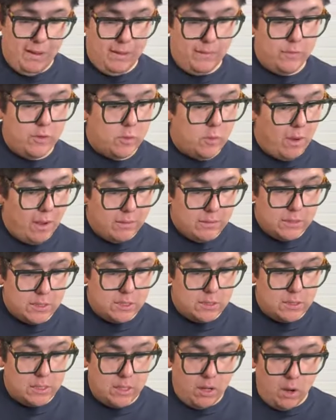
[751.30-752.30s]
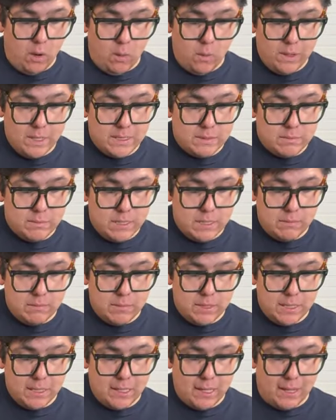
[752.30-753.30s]
Well, if you want to, you can always
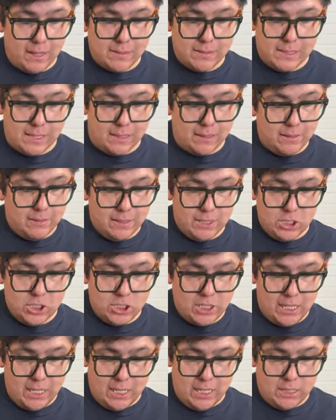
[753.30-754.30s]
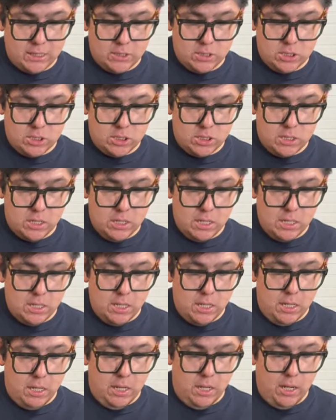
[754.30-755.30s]
meet me at Deco Exchange.
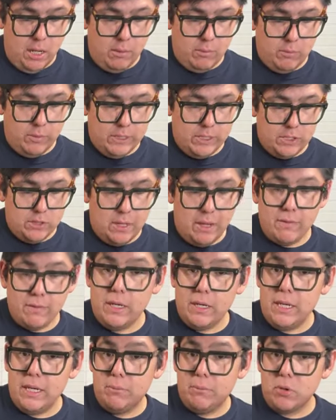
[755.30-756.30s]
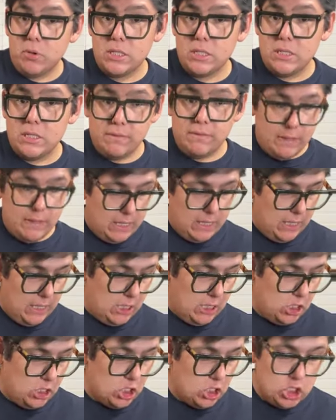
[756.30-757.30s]
We do have an in-person event
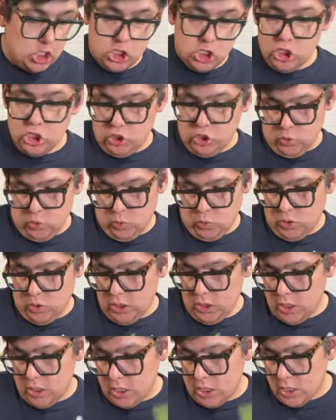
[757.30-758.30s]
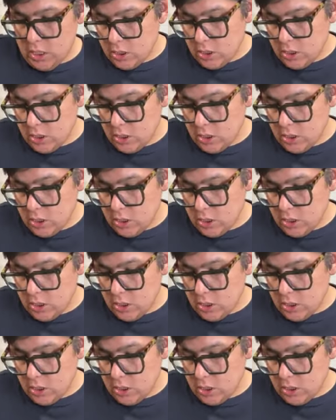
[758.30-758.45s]
in June.